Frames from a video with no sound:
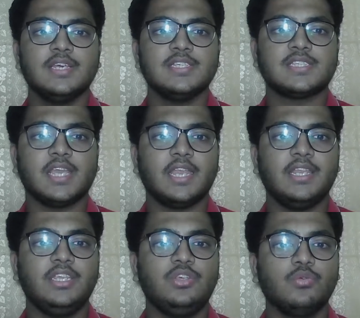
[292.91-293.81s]

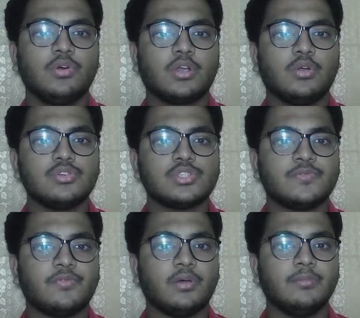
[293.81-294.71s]
scanning Q R codes
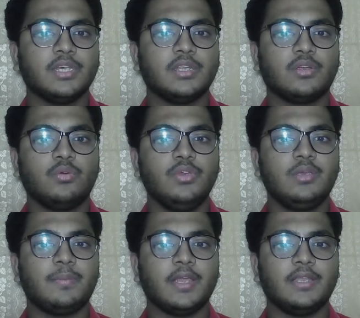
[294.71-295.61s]
from the quick
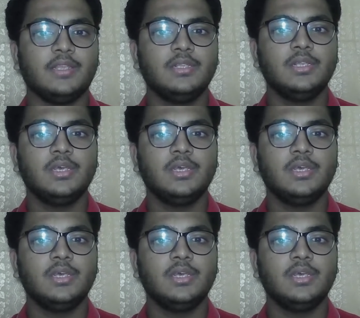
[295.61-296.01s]
panel,